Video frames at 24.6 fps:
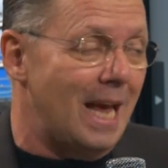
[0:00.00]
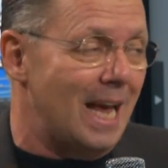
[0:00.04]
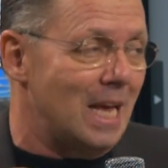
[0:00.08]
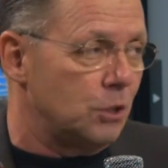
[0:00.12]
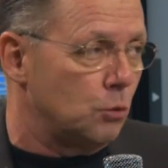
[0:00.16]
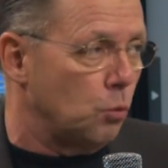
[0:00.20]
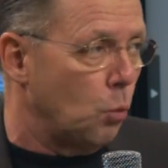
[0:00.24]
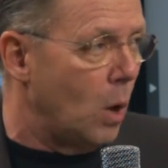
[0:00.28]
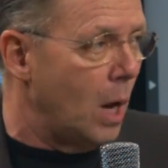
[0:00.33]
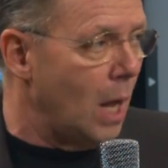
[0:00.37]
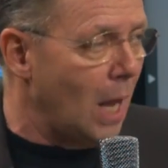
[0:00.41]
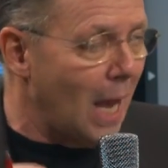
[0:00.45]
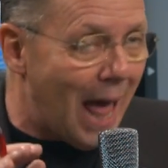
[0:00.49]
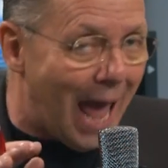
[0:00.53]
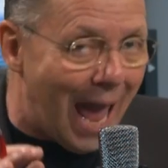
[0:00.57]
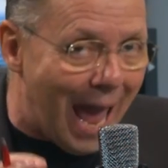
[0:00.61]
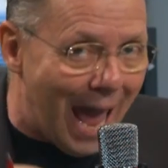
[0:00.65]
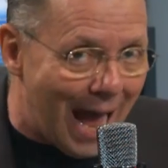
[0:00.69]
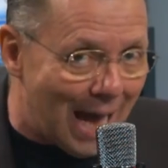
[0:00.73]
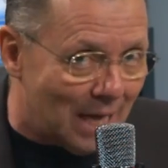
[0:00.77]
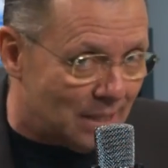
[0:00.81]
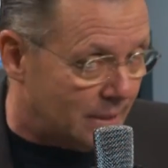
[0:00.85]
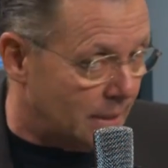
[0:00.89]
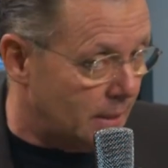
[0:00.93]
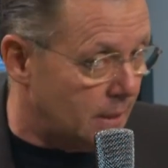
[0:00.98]
as well
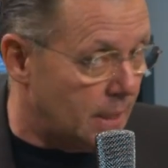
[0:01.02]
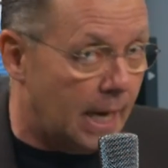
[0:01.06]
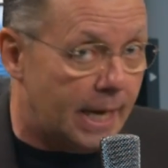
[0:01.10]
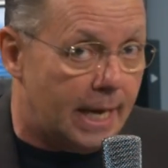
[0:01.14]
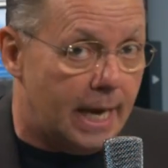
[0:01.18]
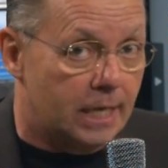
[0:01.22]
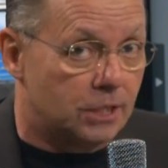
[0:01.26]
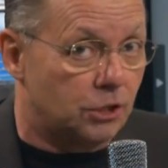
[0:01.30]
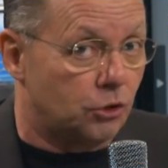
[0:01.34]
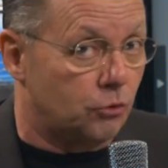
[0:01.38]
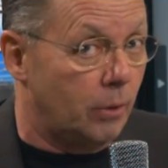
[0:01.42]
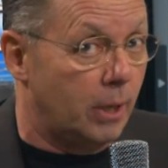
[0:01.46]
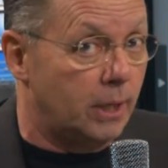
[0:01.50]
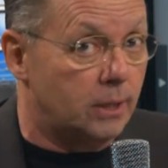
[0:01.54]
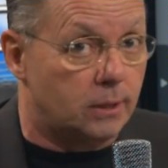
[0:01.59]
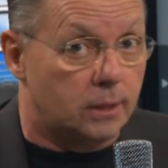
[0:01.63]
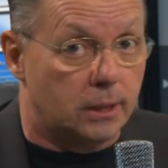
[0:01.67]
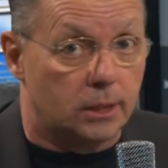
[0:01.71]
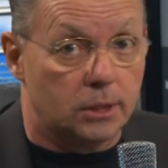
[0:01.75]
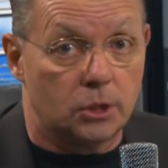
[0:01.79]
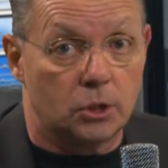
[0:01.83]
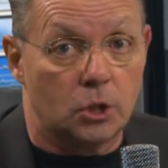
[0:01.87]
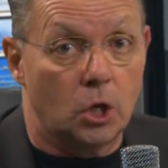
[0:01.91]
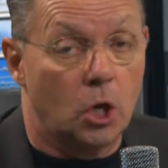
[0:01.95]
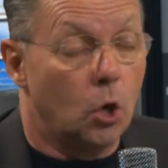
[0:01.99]
as, and I can't stress
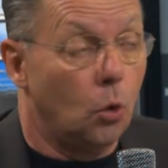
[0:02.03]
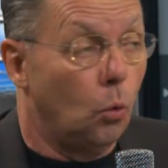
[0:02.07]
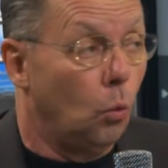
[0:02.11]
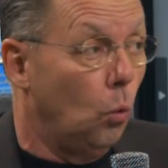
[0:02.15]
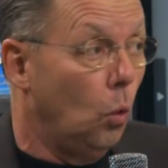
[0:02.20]
this,